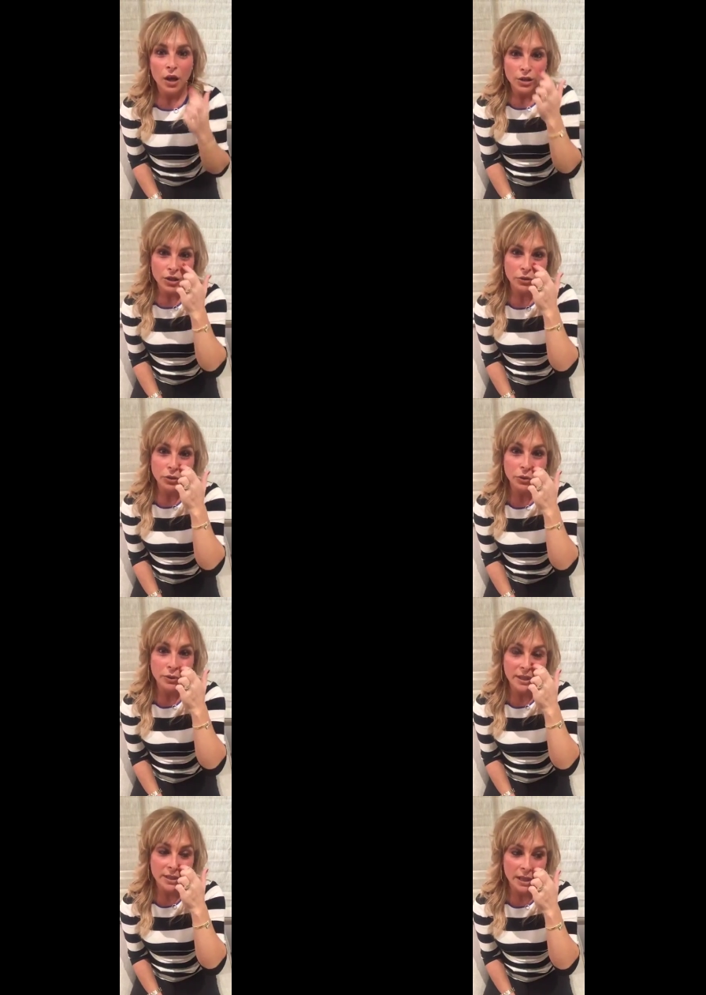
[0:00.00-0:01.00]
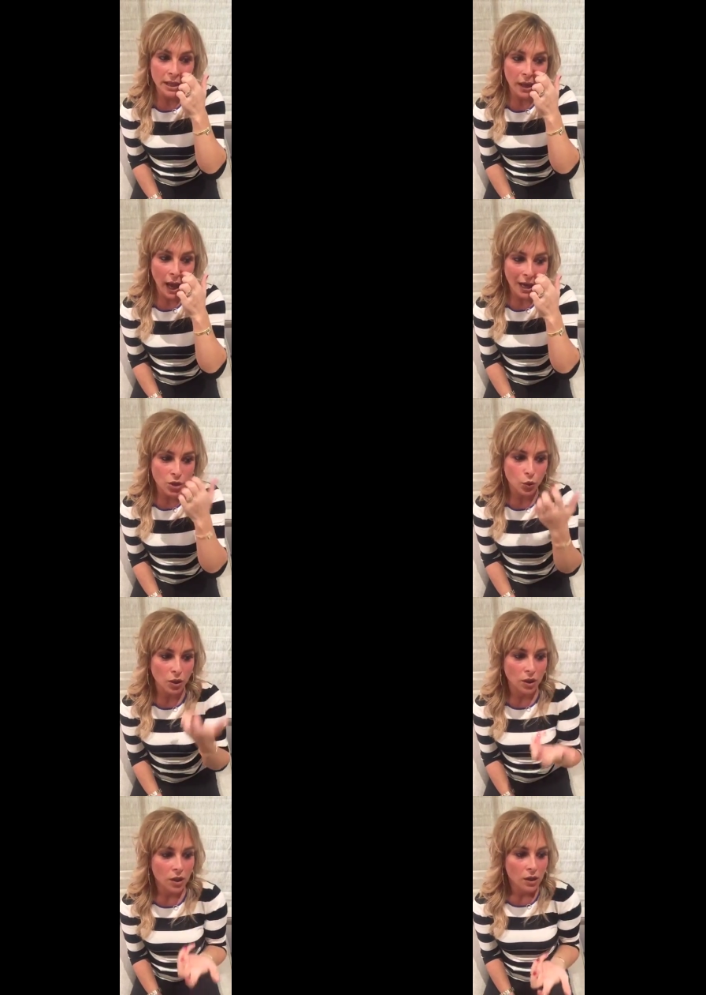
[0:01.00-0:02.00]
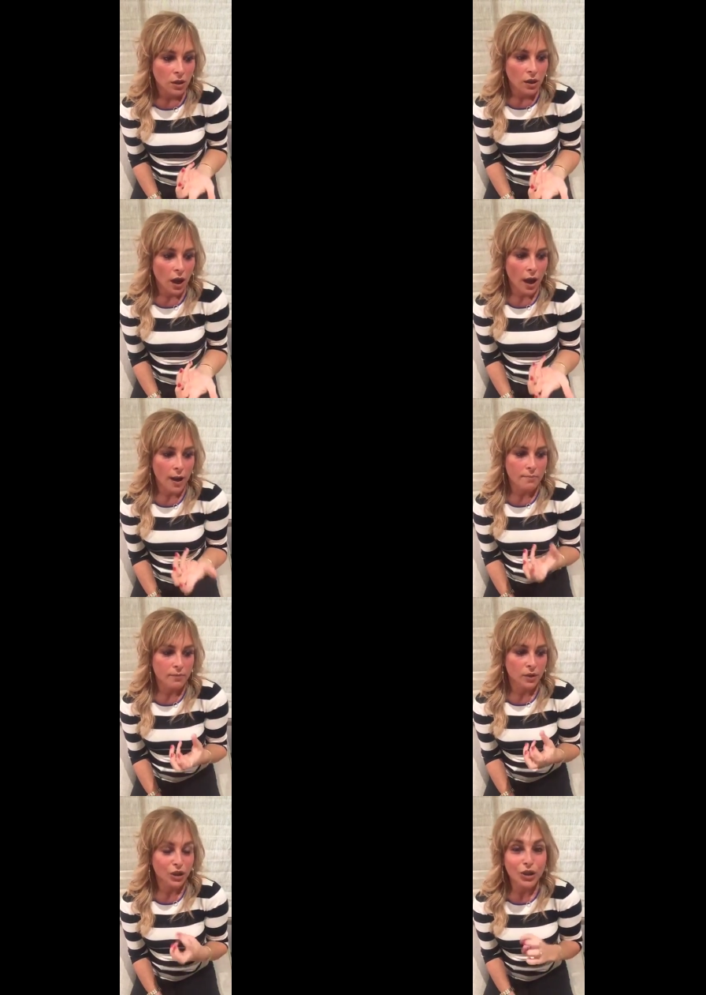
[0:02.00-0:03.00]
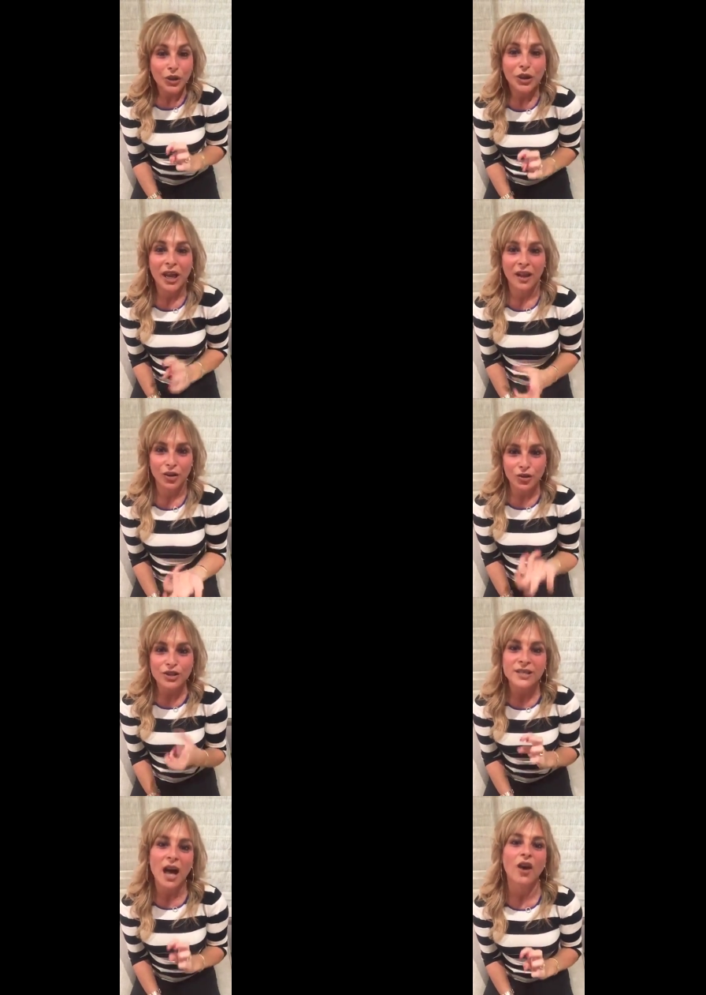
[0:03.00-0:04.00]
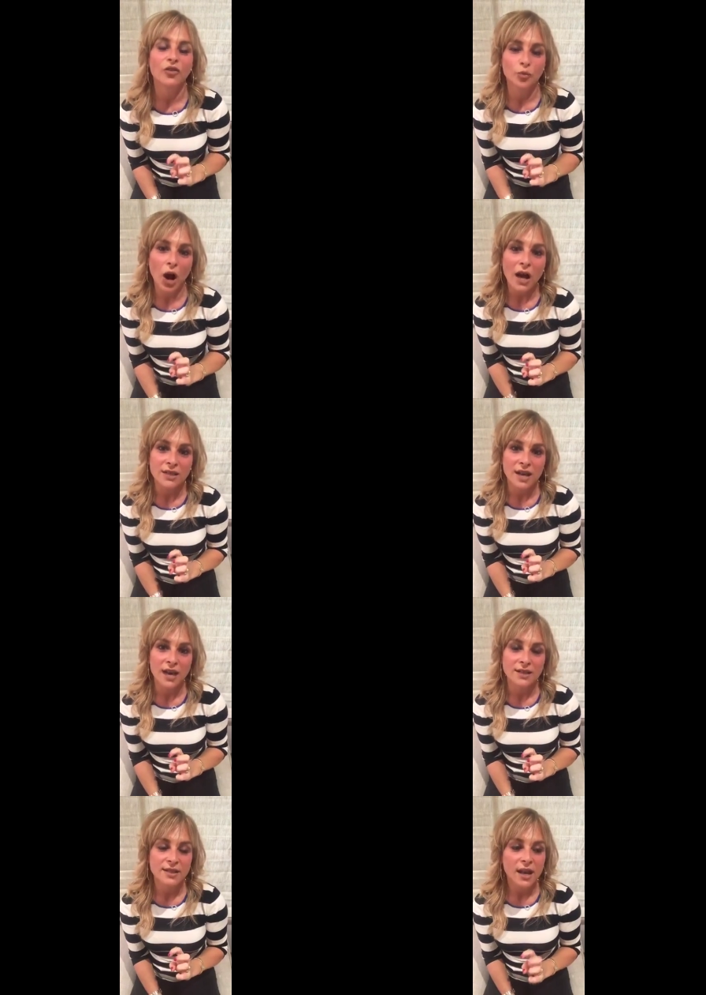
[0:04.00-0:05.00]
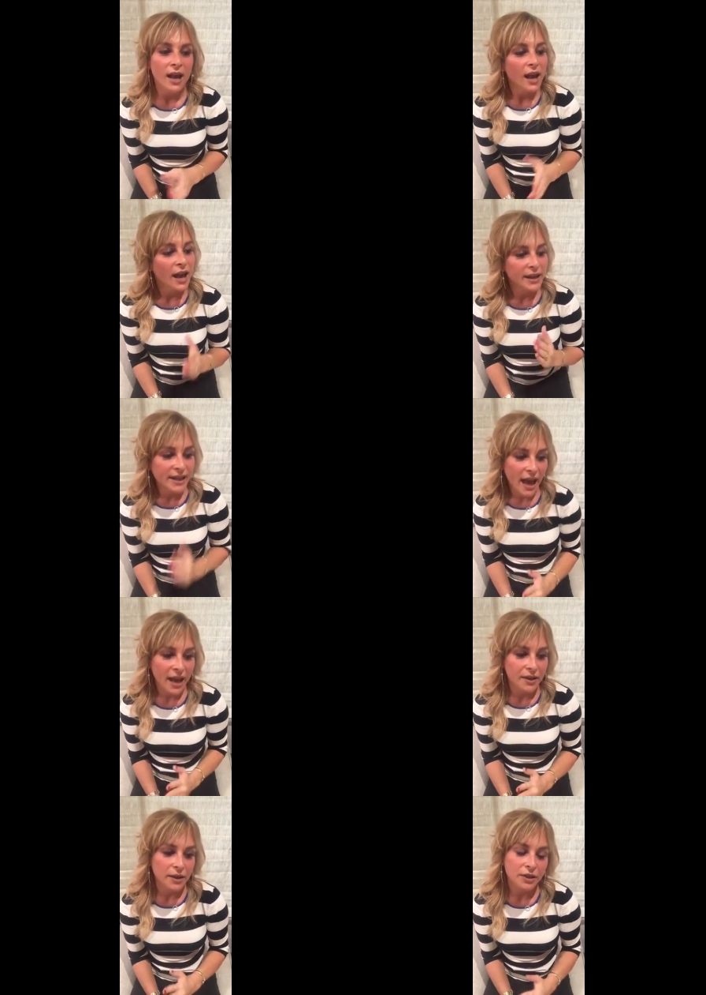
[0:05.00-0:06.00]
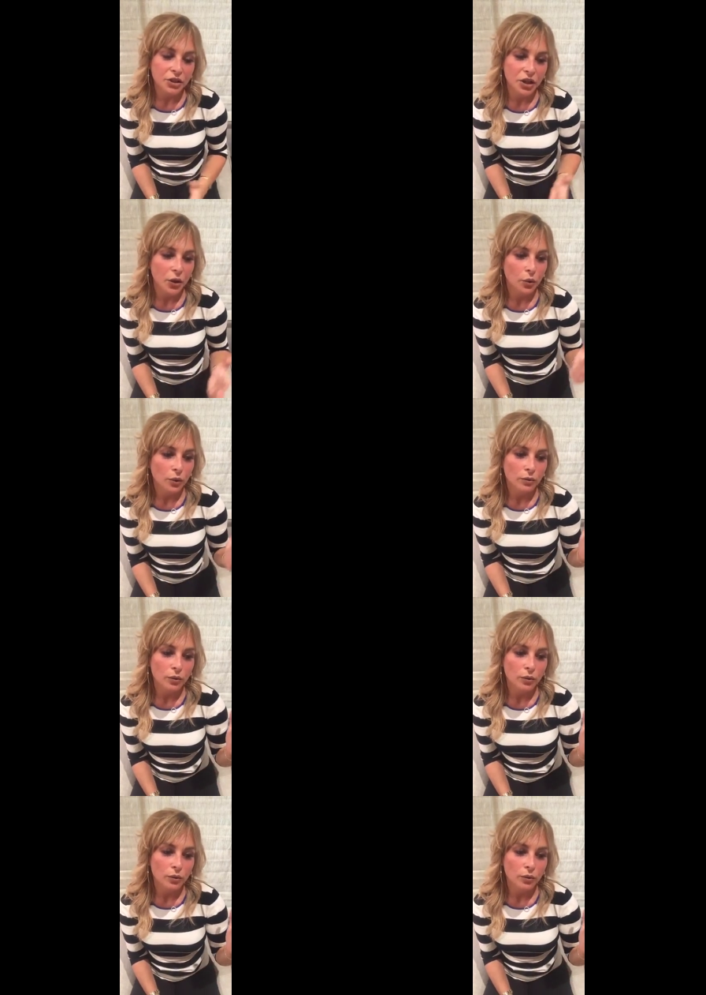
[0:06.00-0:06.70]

so too does the actual um, learning yourself process. And again, you know,